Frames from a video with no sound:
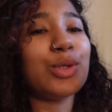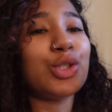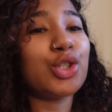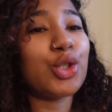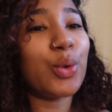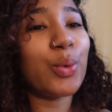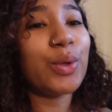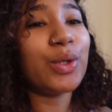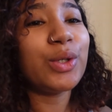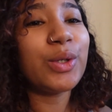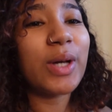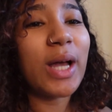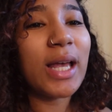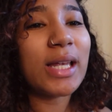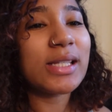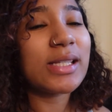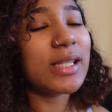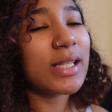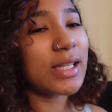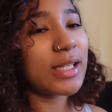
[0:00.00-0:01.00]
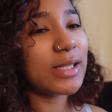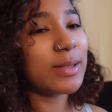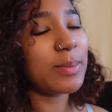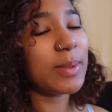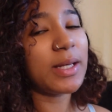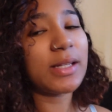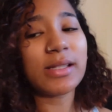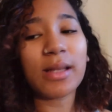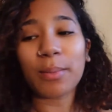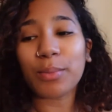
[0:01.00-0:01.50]
showing you guys this
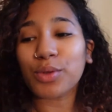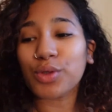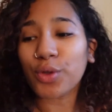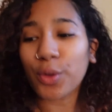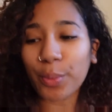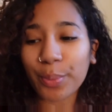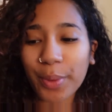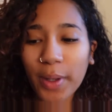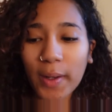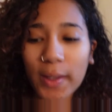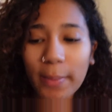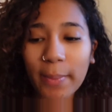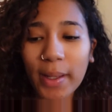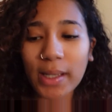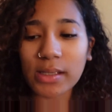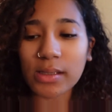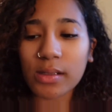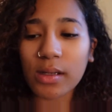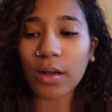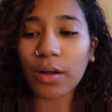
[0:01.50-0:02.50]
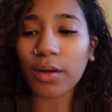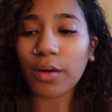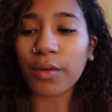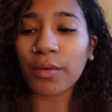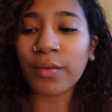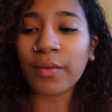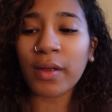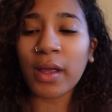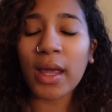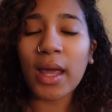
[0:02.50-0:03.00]
because I'm so proud of myself
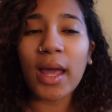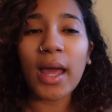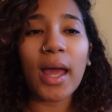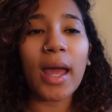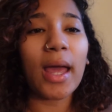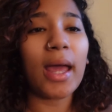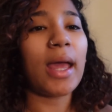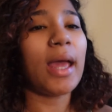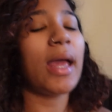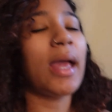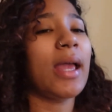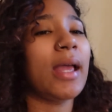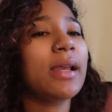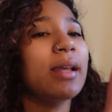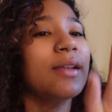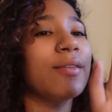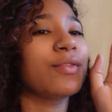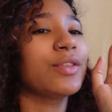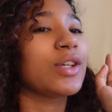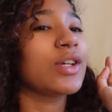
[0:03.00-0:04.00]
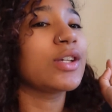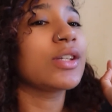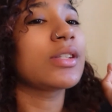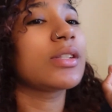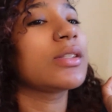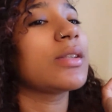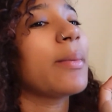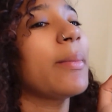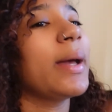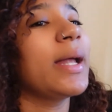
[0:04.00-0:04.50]
and if there's
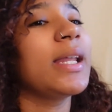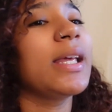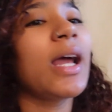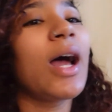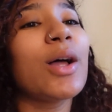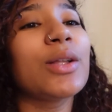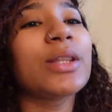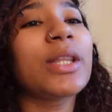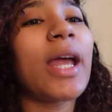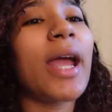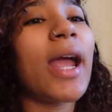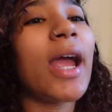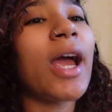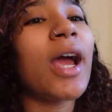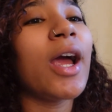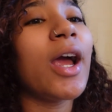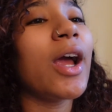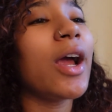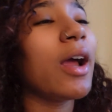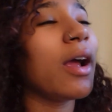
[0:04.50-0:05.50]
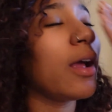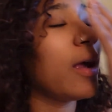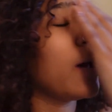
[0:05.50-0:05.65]
somebody out there